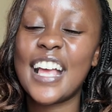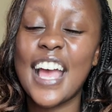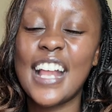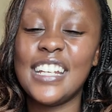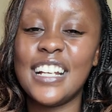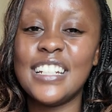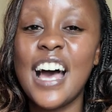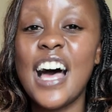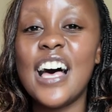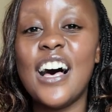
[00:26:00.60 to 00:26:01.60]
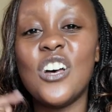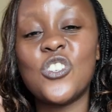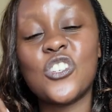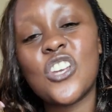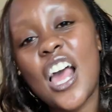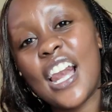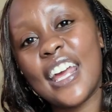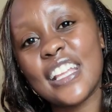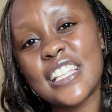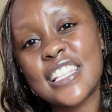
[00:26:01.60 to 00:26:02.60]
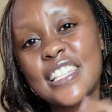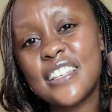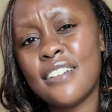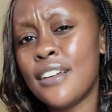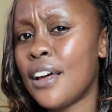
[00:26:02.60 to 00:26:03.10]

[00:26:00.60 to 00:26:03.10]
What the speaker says: Kenyan shillings.